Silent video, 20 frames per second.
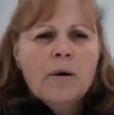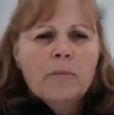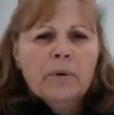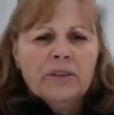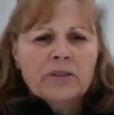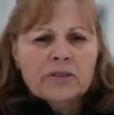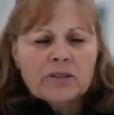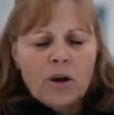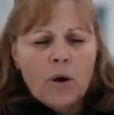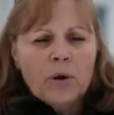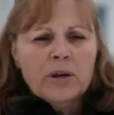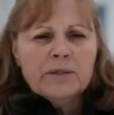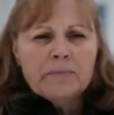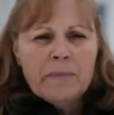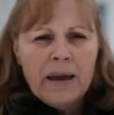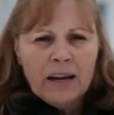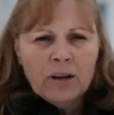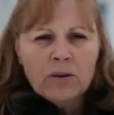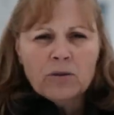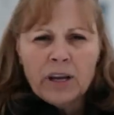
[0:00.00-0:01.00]
But there's always
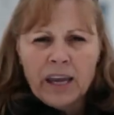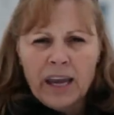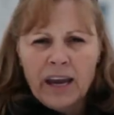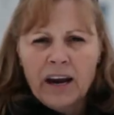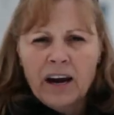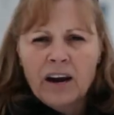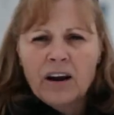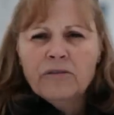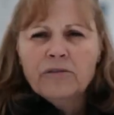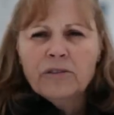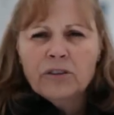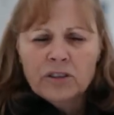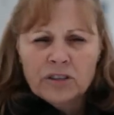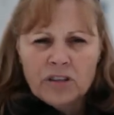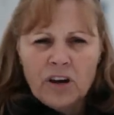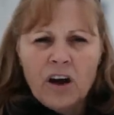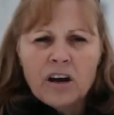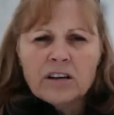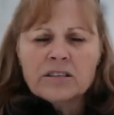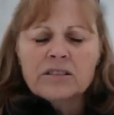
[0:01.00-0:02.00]
medical care for the
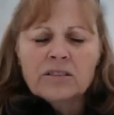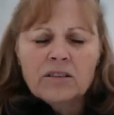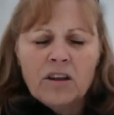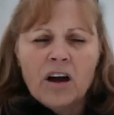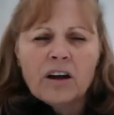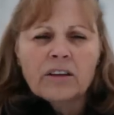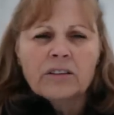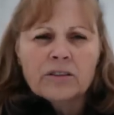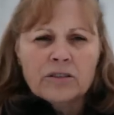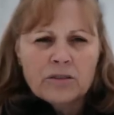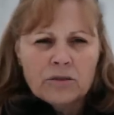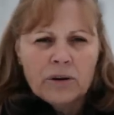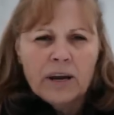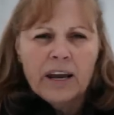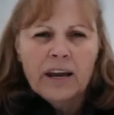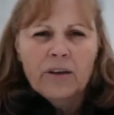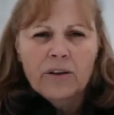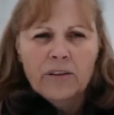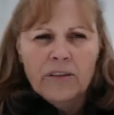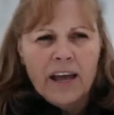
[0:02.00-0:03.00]
dogs along the trail,